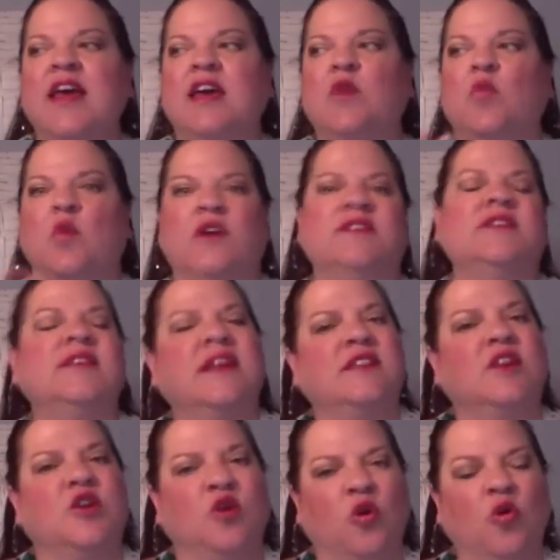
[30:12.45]
it wasn't
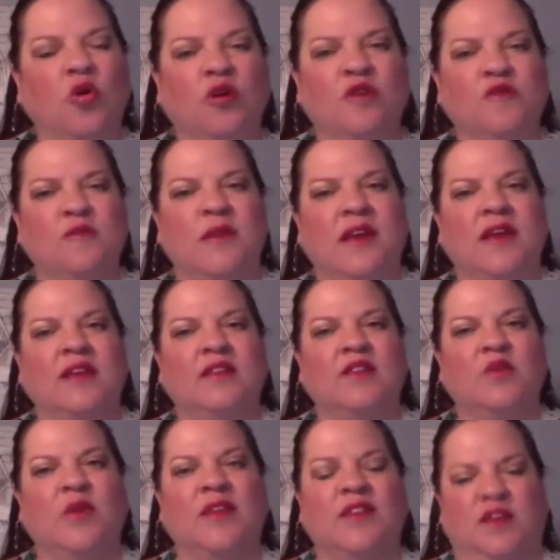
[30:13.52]
at the core of me
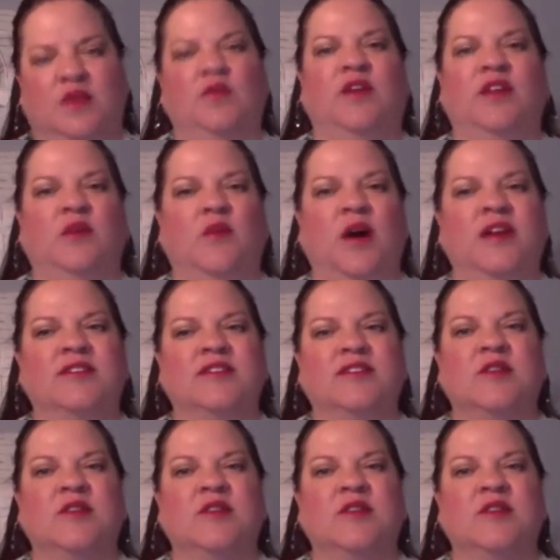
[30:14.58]
the way that Unity was.